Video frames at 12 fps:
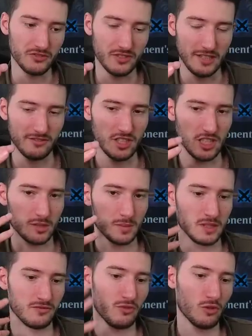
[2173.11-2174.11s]
Day of
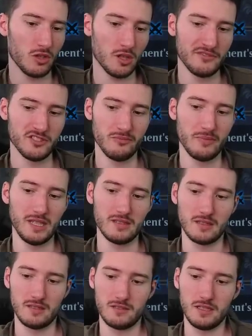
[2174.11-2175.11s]
Judgment, 4 copies of
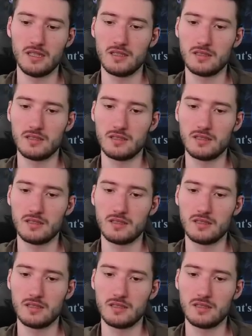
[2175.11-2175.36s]
Beza, right?